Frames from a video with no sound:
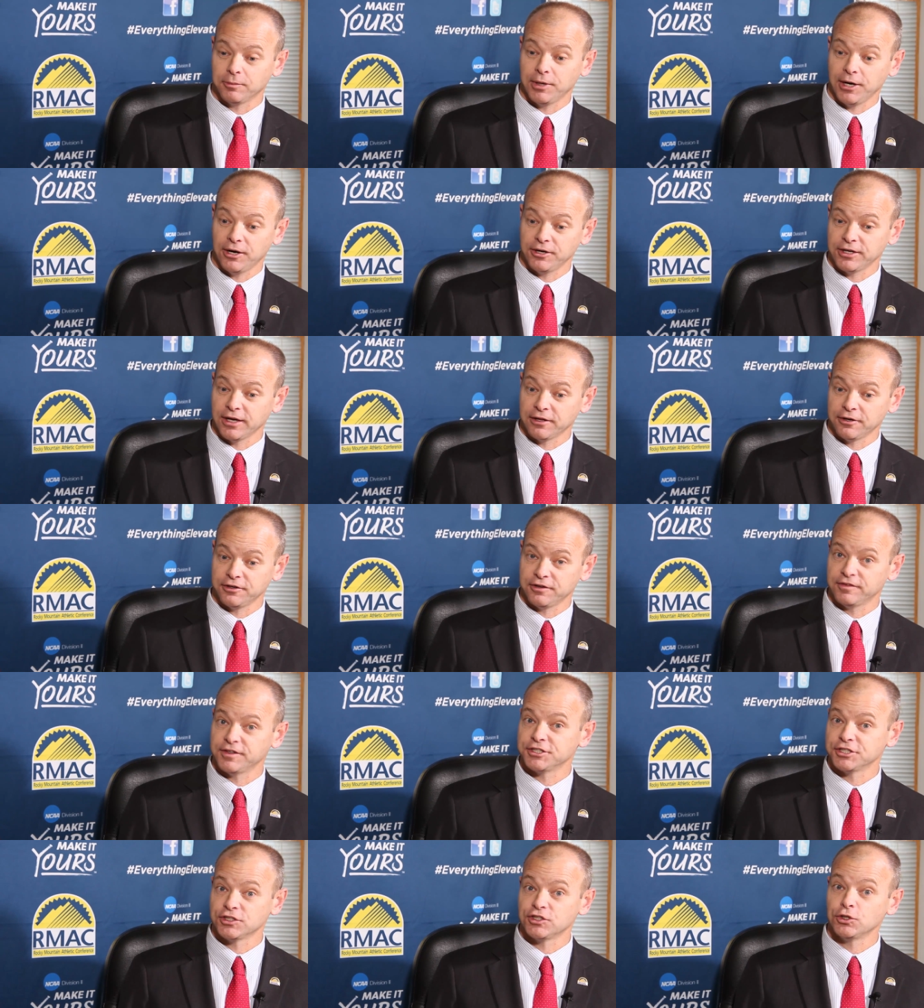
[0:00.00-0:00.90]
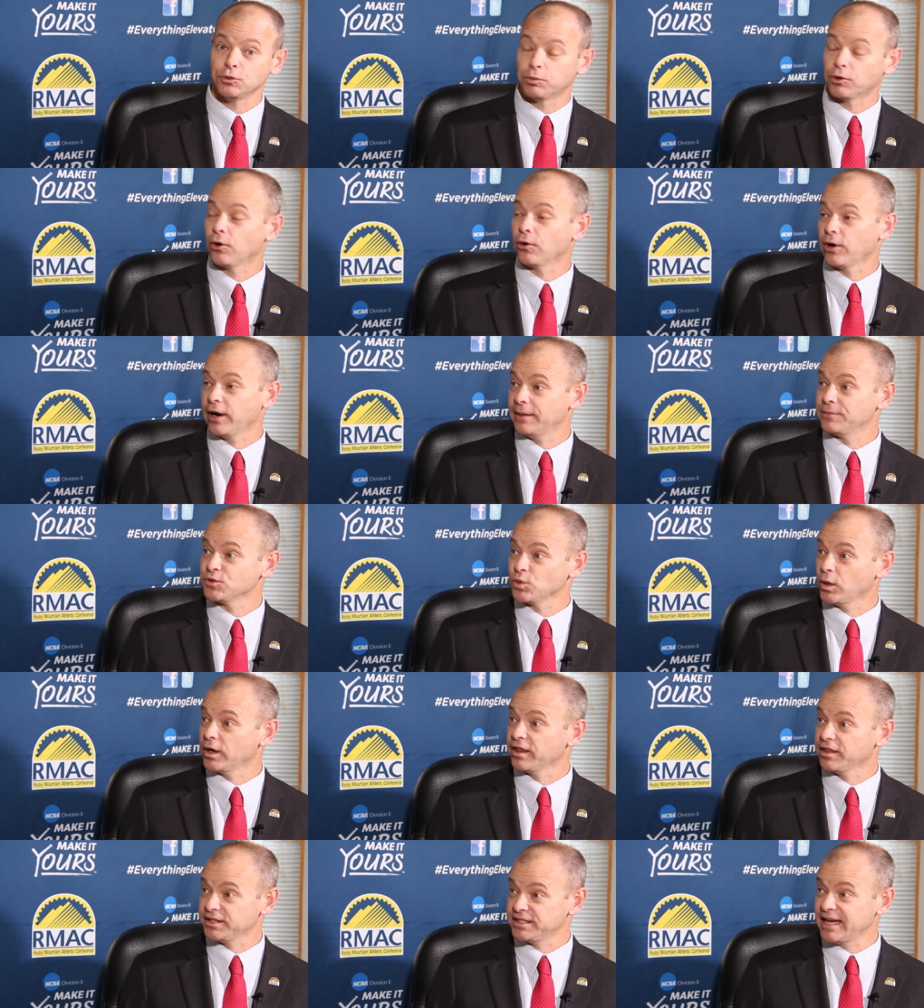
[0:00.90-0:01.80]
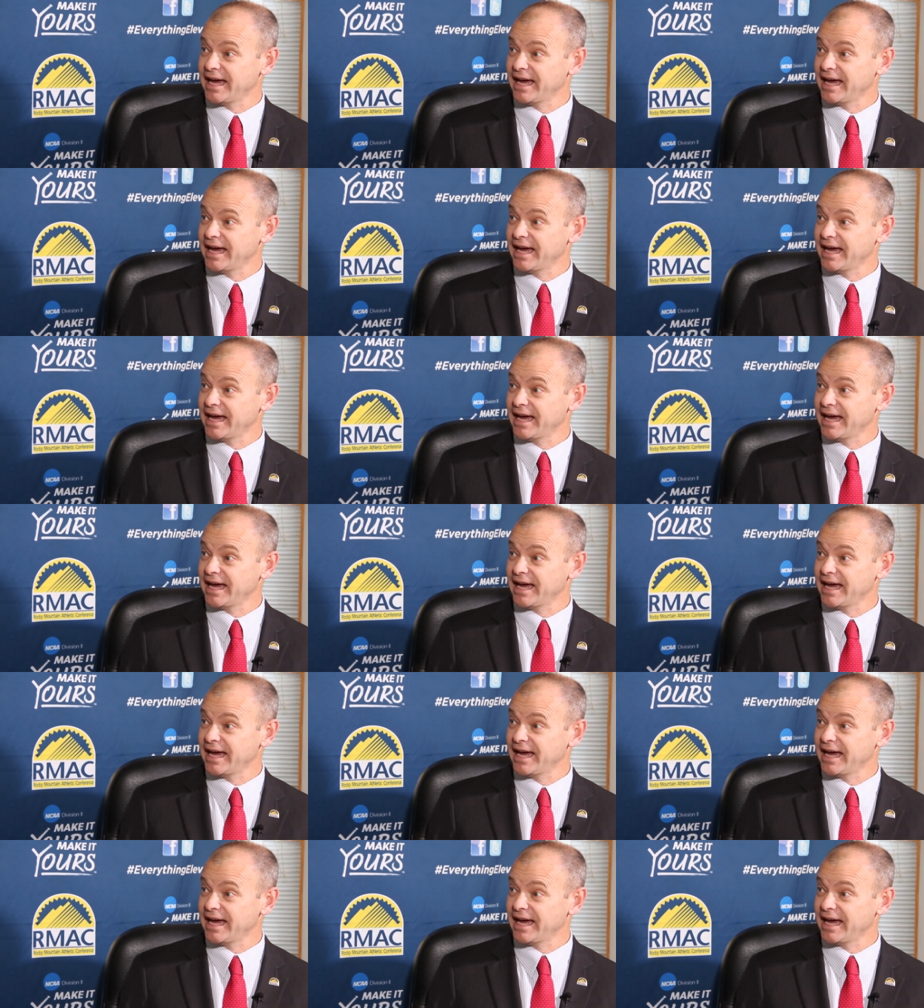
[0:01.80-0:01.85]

compared to other Division II programs, one of the